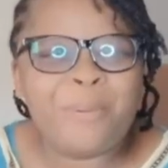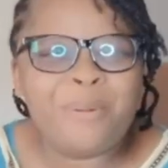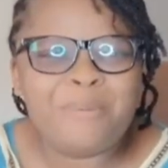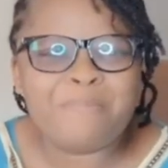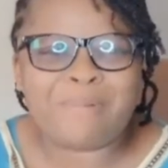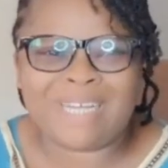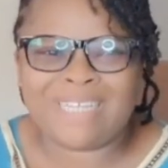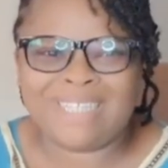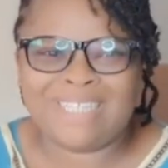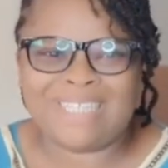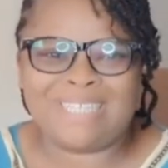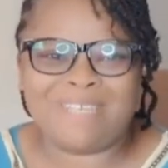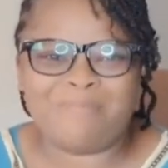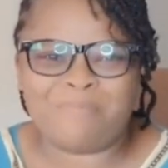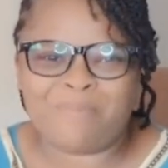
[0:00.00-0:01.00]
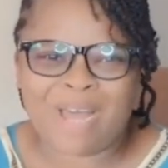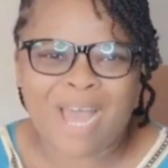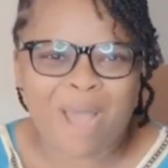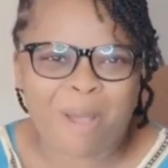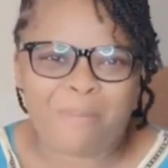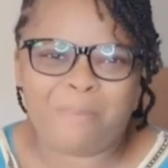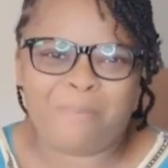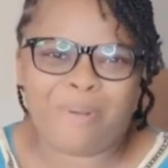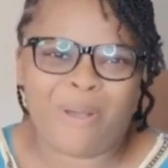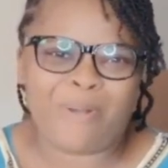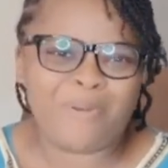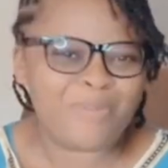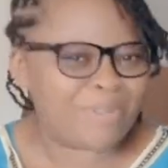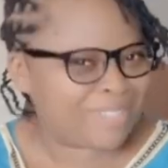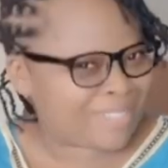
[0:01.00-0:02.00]
my December hamper
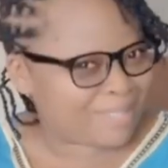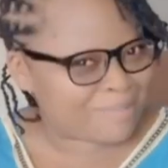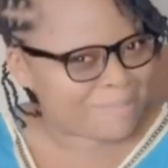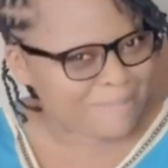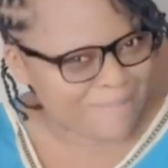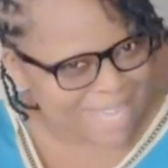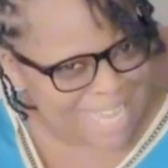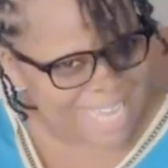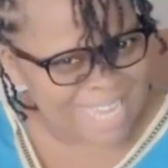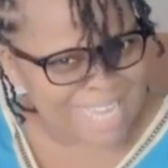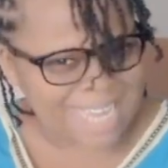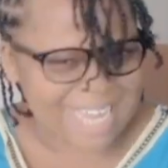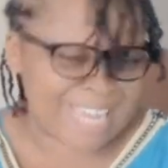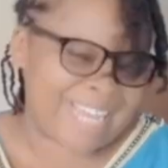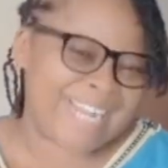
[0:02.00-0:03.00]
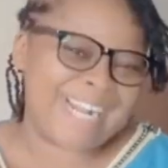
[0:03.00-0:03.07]
with me.